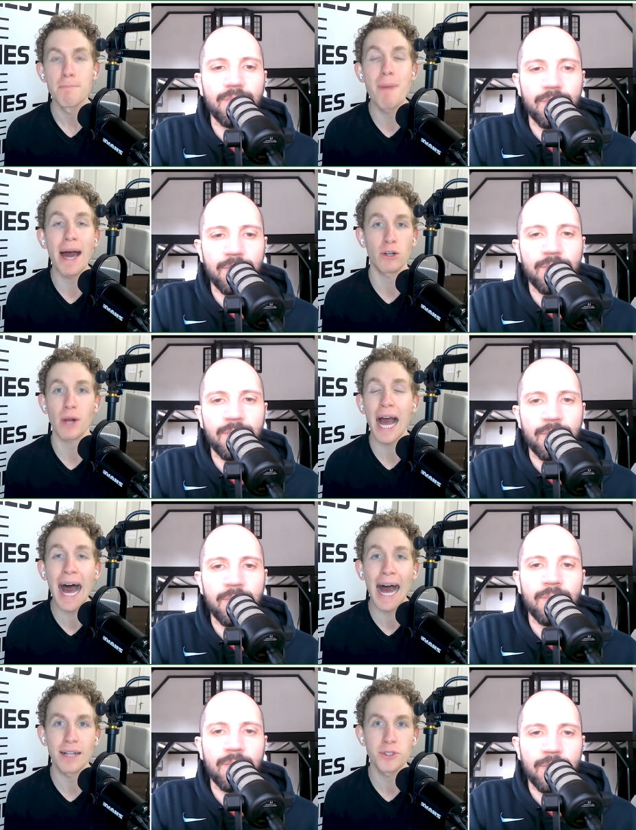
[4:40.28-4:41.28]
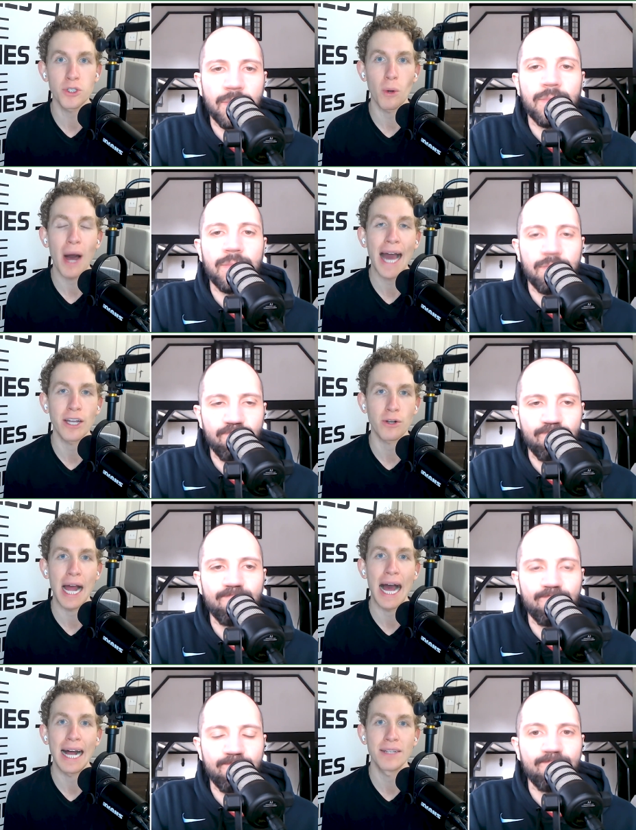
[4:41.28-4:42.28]
Speaker 1: better odds, so higher
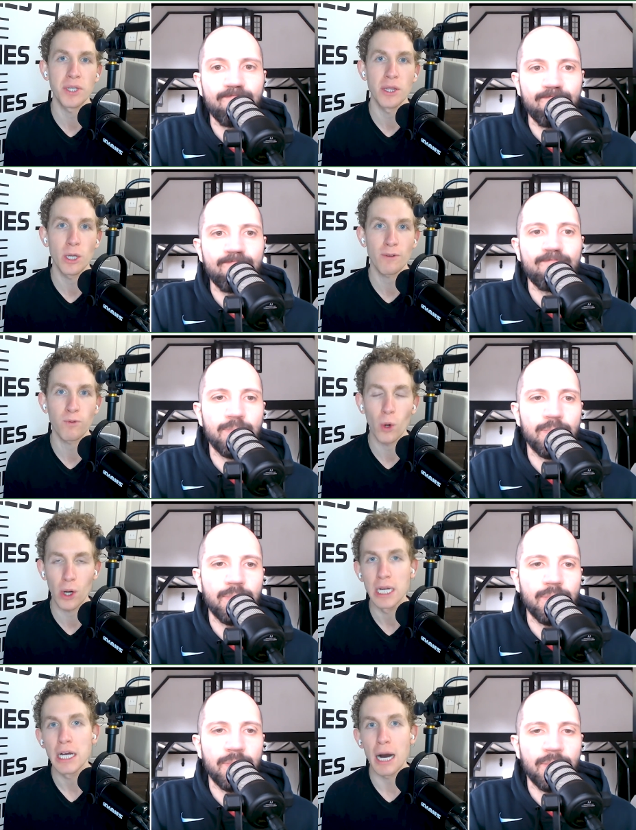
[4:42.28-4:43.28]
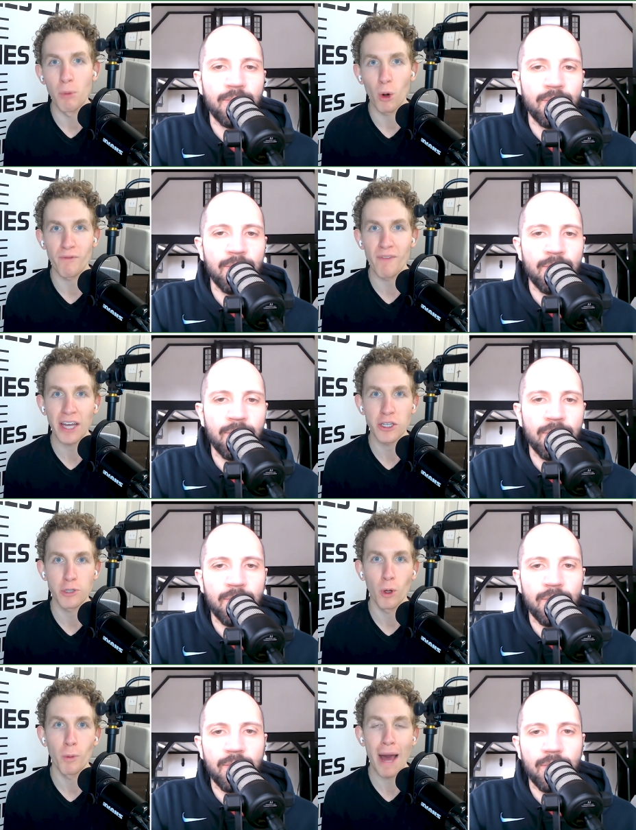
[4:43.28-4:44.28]
odds, and therefore a more
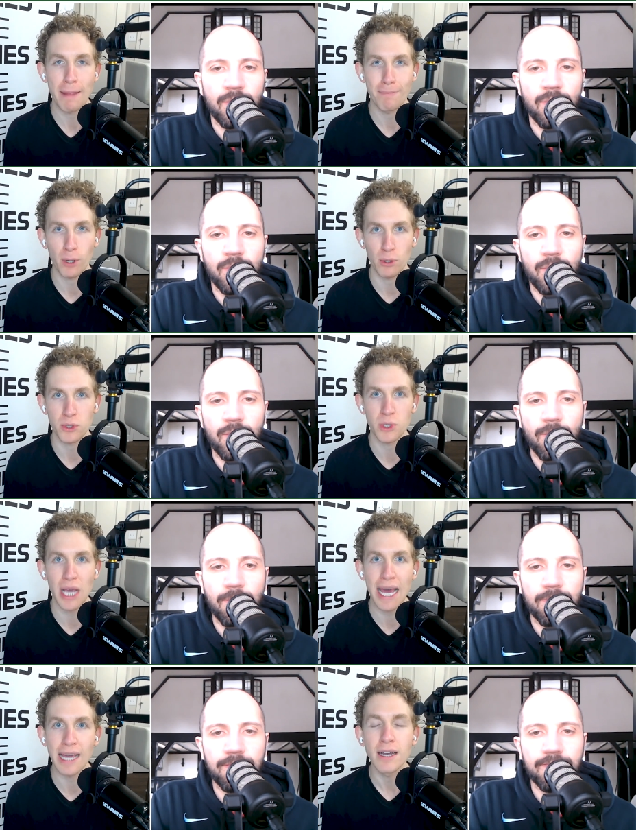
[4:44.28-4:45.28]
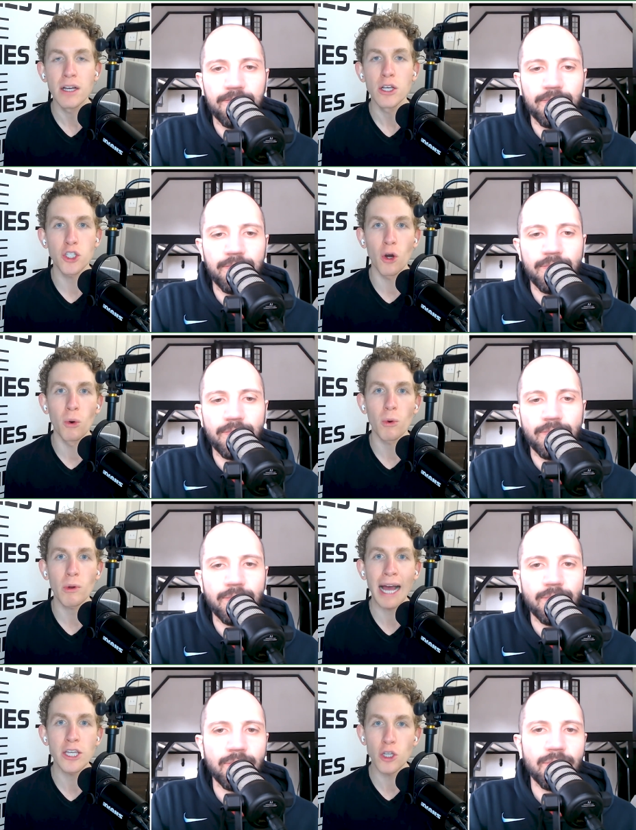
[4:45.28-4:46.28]
valuable bet per se. So
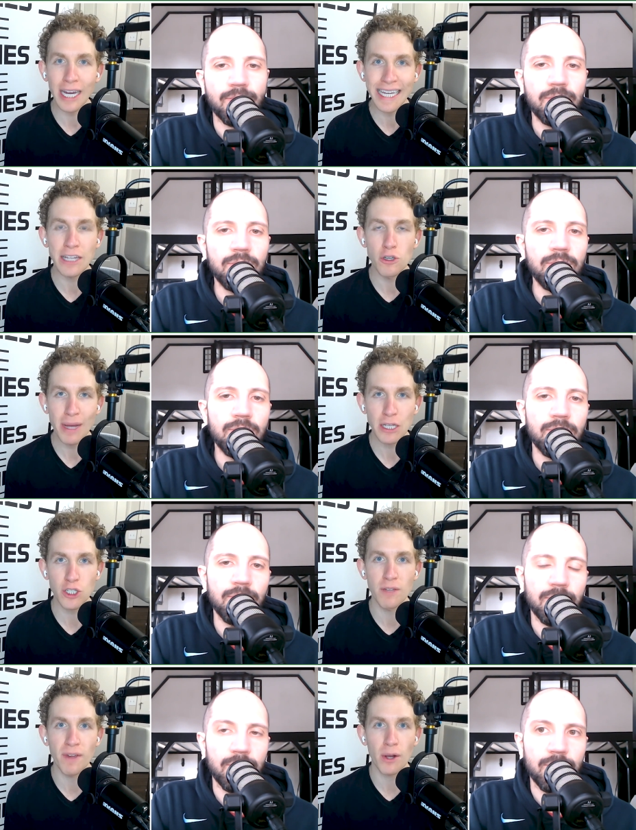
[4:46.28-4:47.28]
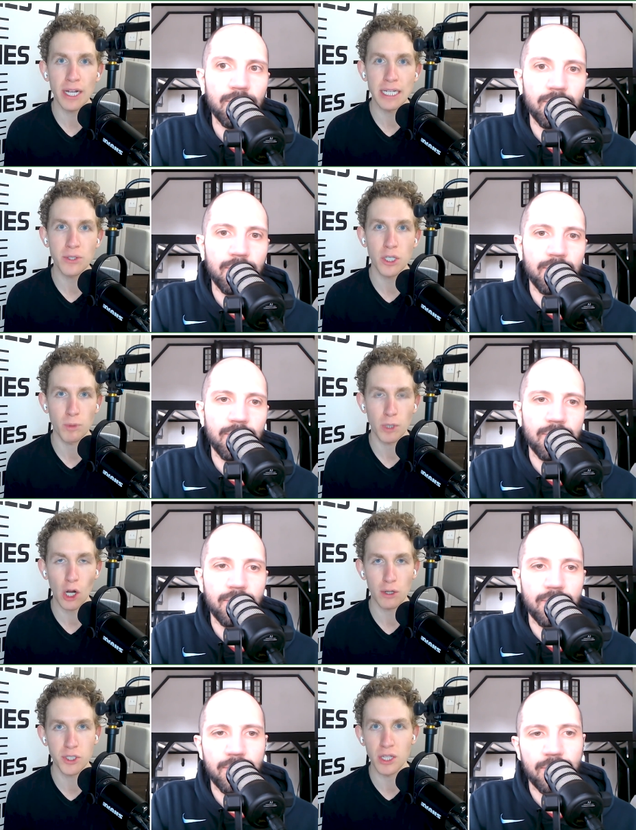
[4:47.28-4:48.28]
I, again, you mentioned variance in
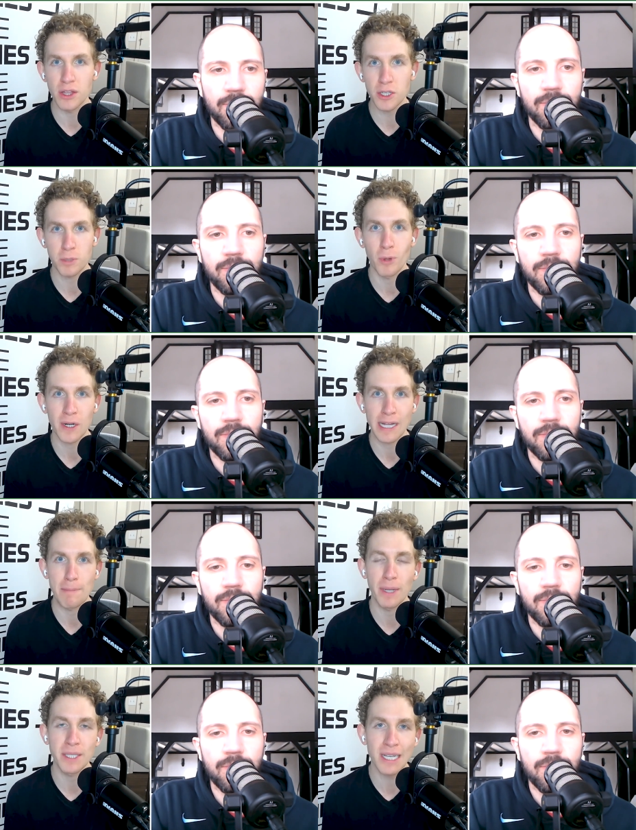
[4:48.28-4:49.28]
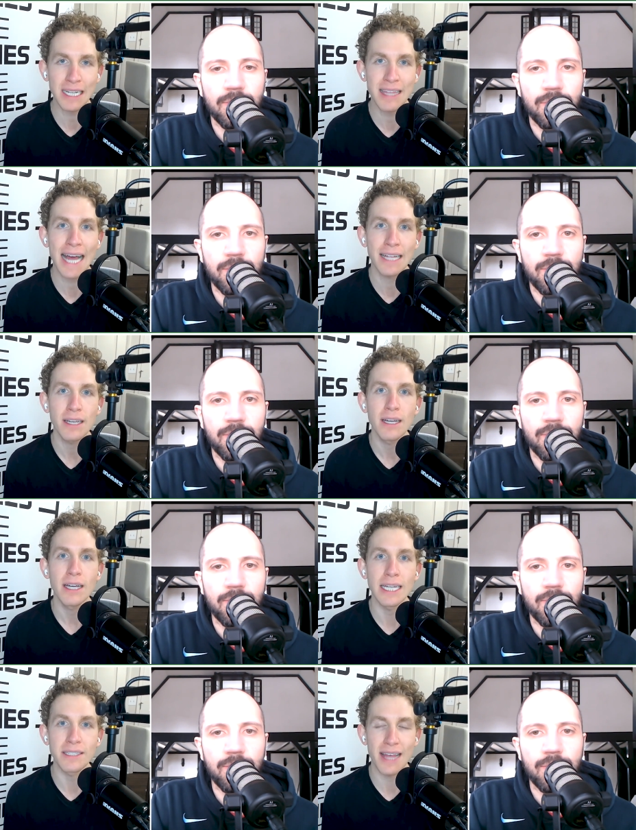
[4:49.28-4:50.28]
regards to this market, but dig that
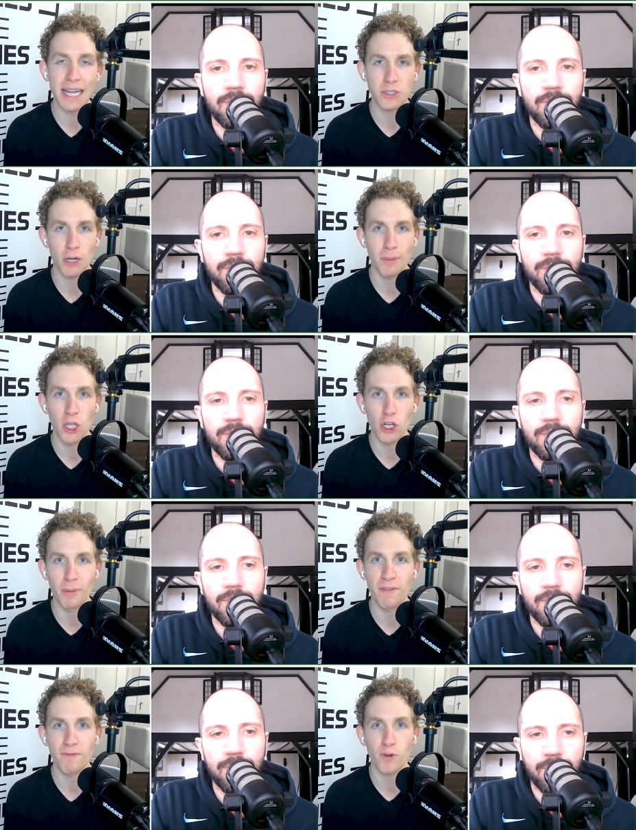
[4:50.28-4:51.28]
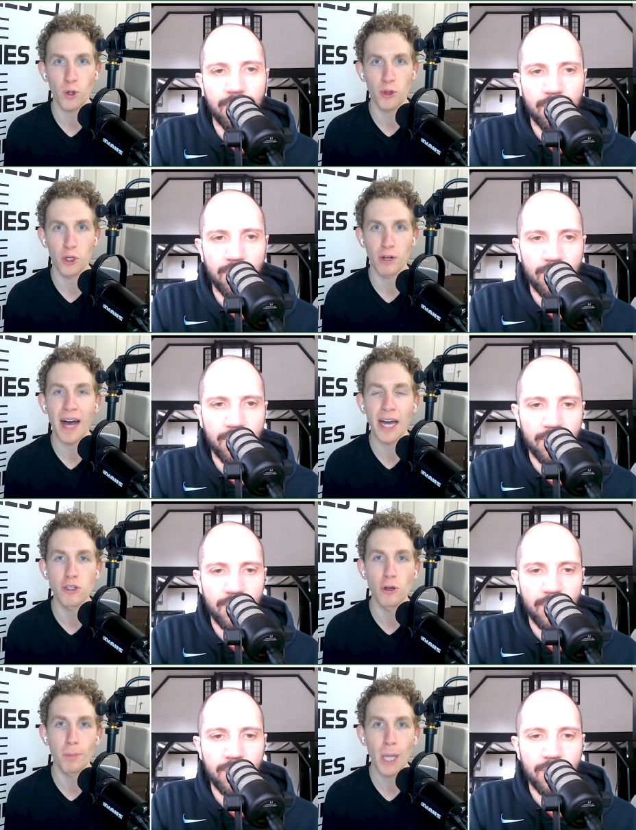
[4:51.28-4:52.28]
into that term a little bit further of how
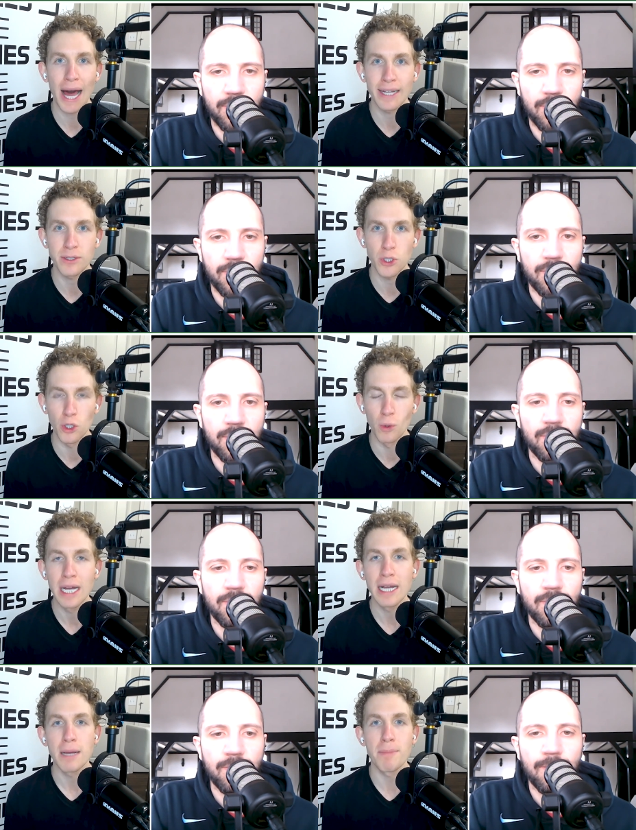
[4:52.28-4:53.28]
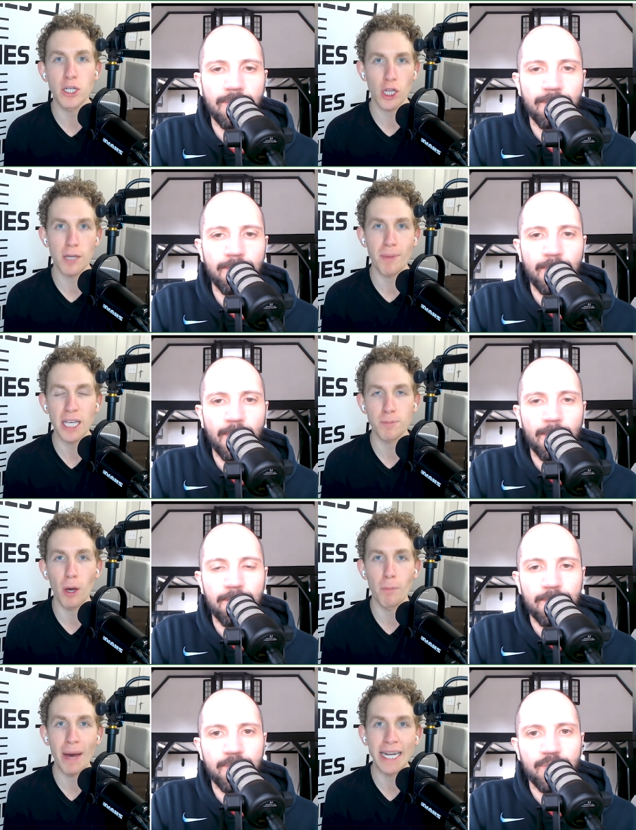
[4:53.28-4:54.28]
you apply it to Major League
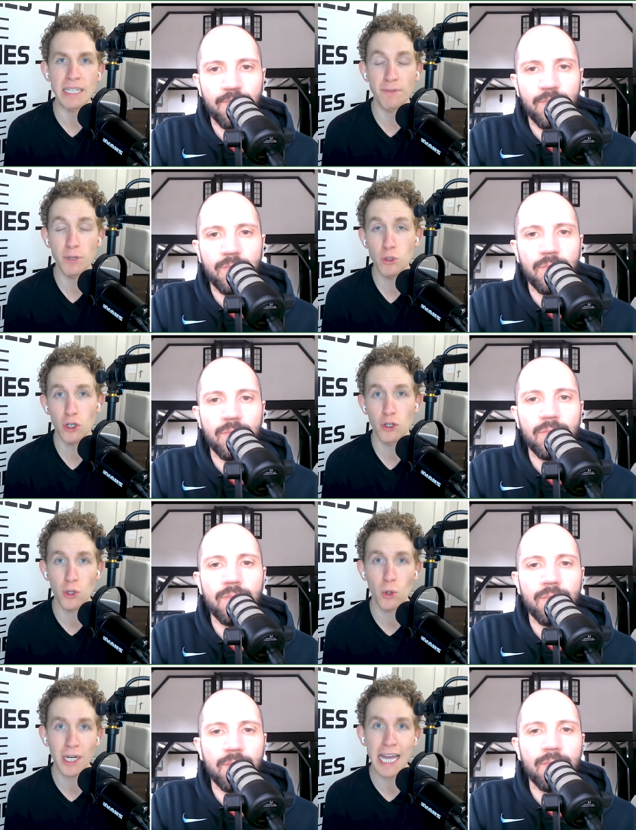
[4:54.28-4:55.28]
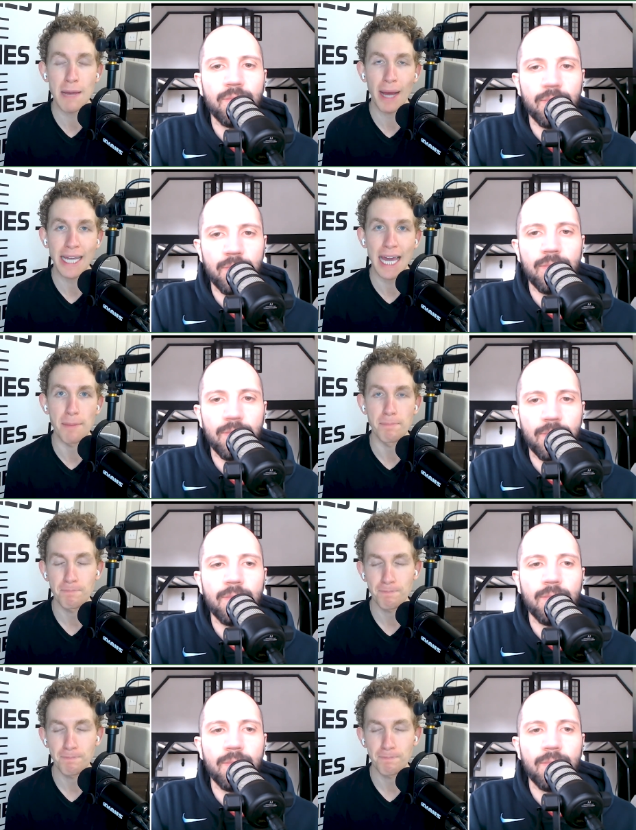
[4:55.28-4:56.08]
Baseball betting futures or game by game.